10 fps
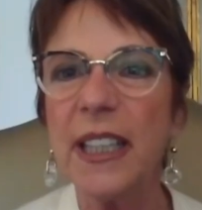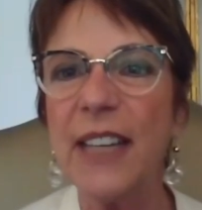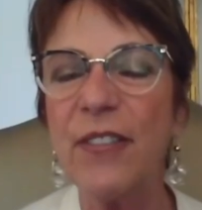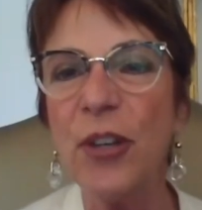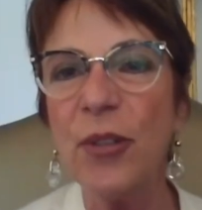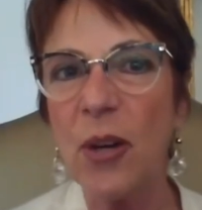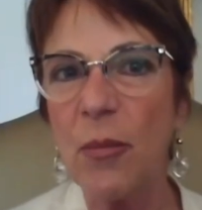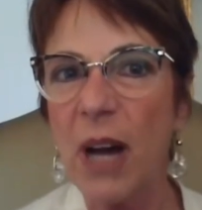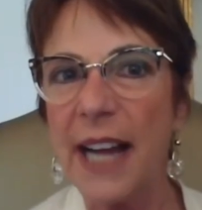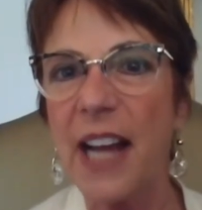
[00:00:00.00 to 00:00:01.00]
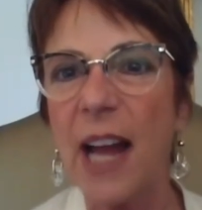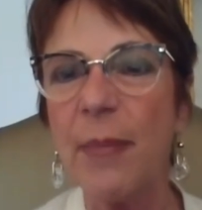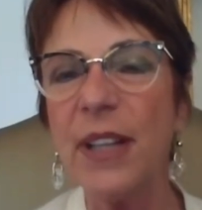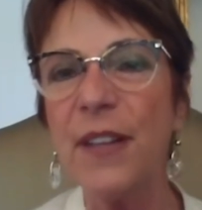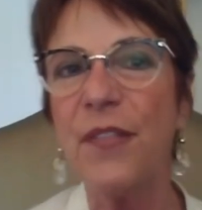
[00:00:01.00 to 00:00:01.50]
if you don't mind,
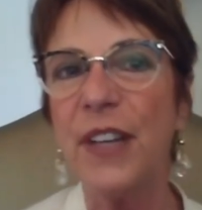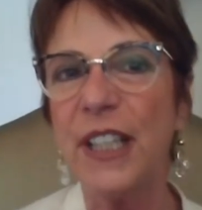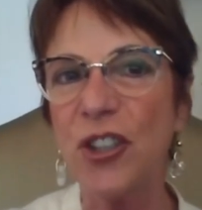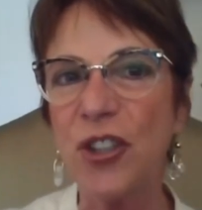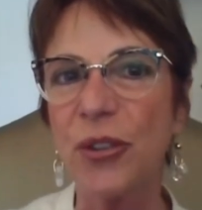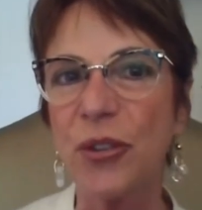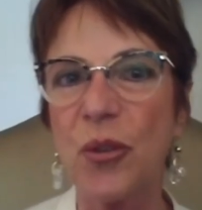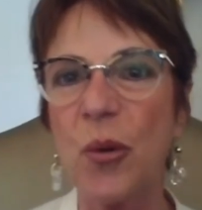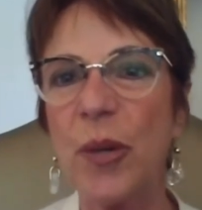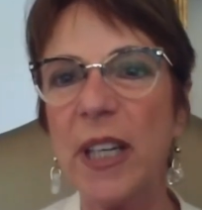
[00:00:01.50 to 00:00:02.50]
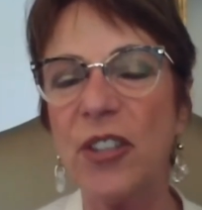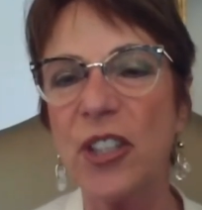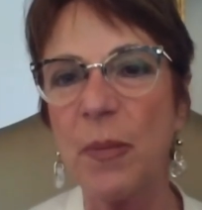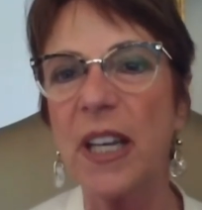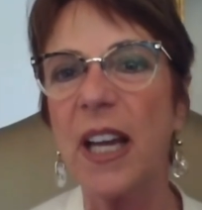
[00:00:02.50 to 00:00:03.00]
I'm going to finish your story
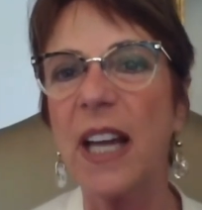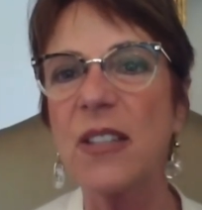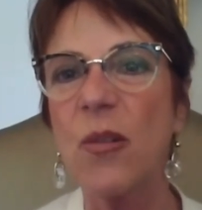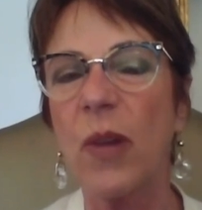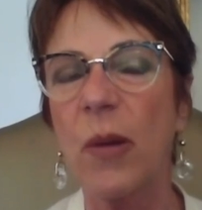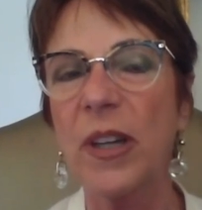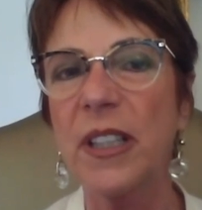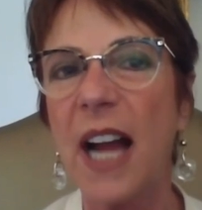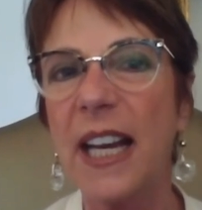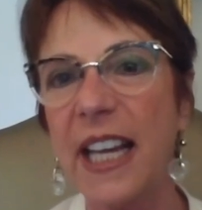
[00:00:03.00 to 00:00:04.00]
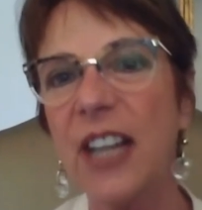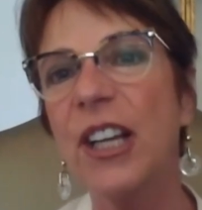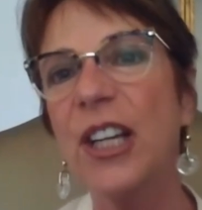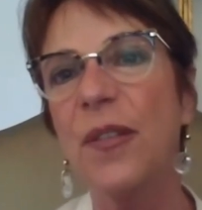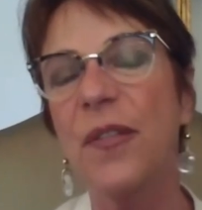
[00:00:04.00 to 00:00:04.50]
just because we're not
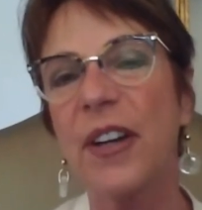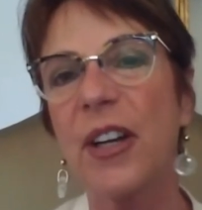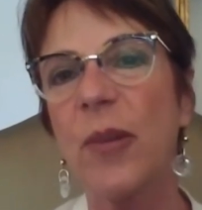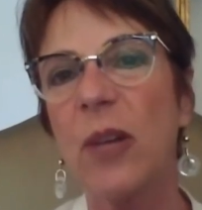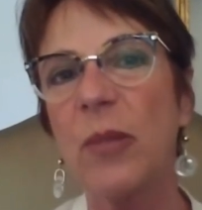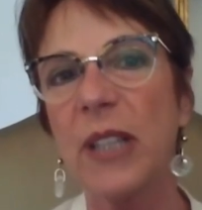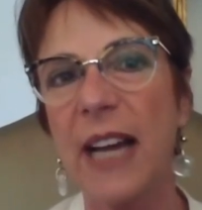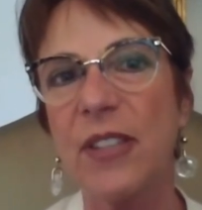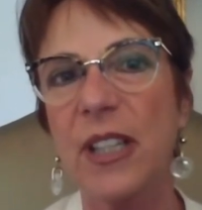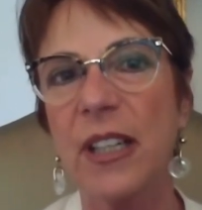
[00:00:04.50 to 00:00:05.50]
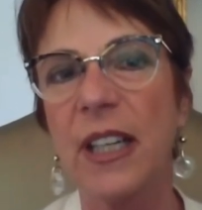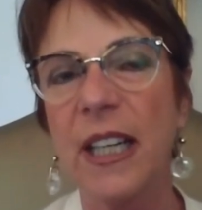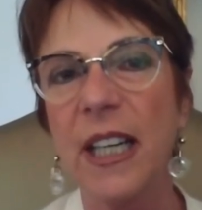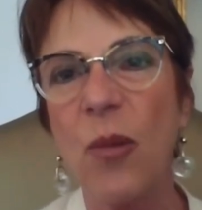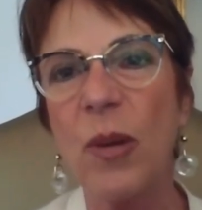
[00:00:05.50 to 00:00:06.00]
hearing you very well. We'll have
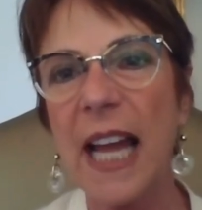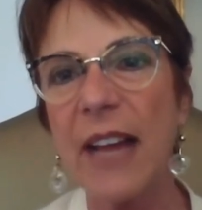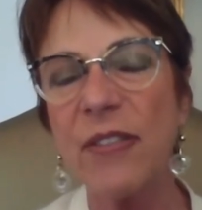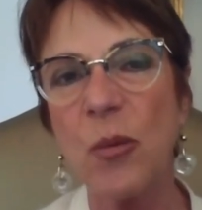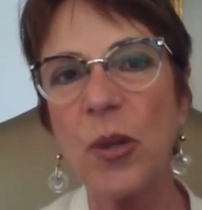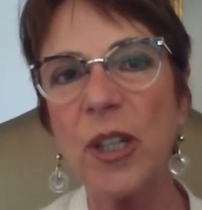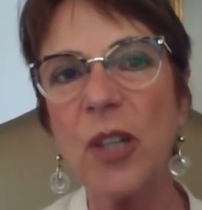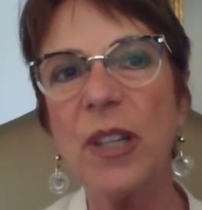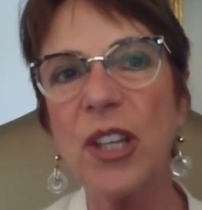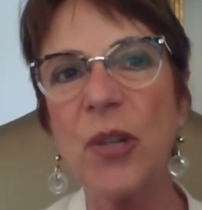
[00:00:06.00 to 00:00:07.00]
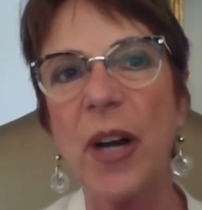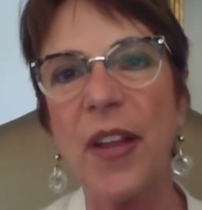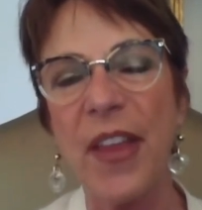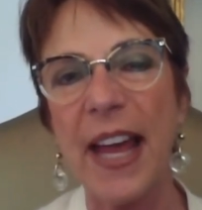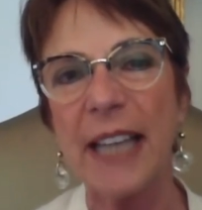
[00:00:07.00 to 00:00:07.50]
to work with you
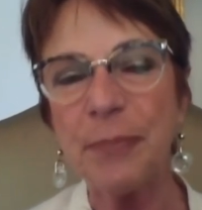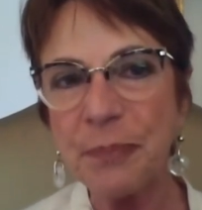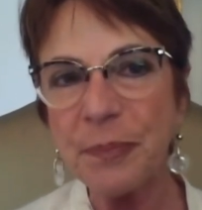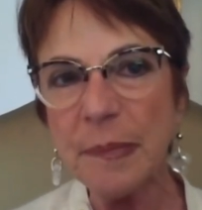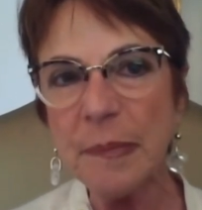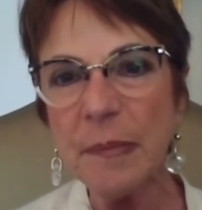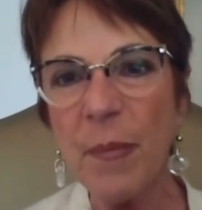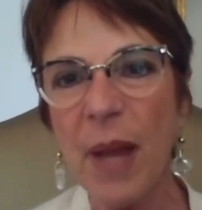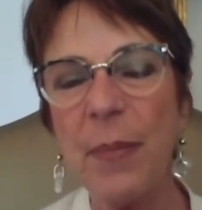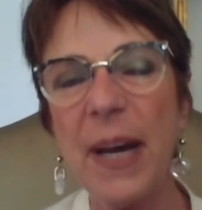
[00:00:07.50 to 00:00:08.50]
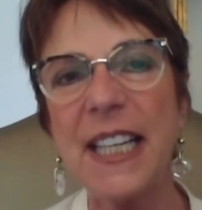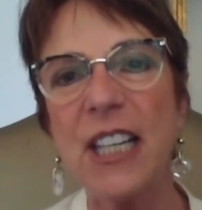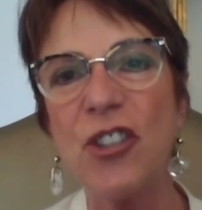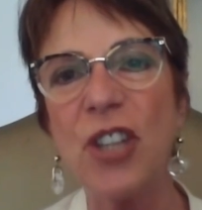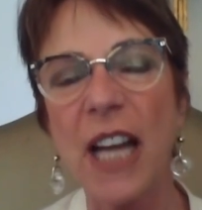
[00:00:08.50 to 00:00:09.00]
on that.
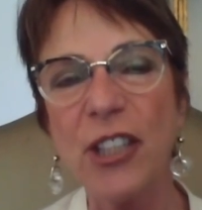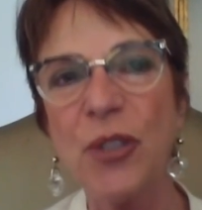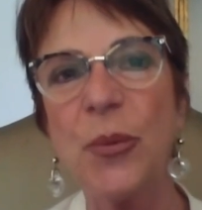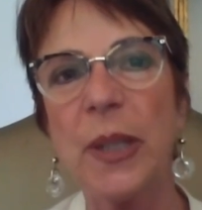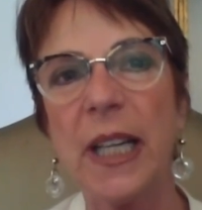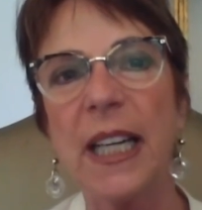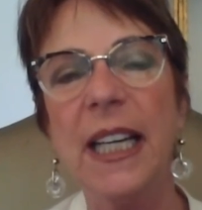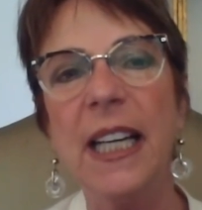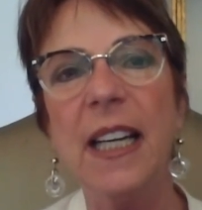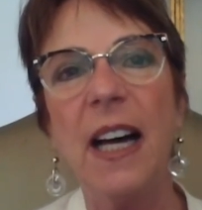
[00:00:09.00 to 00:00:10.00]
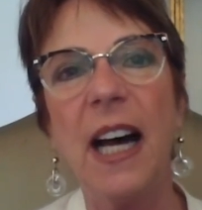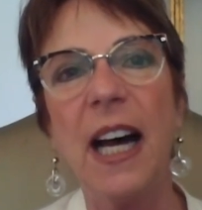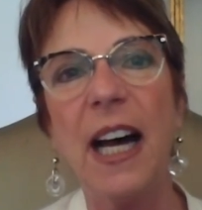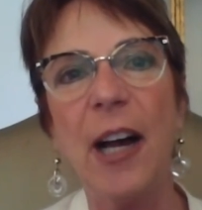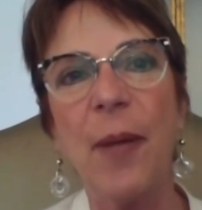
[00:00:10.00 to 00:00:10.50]
But Joshua
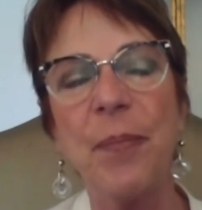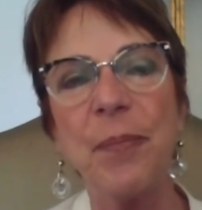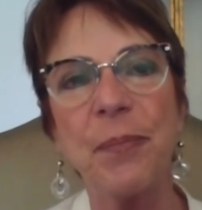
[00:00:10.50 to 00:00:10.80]
um,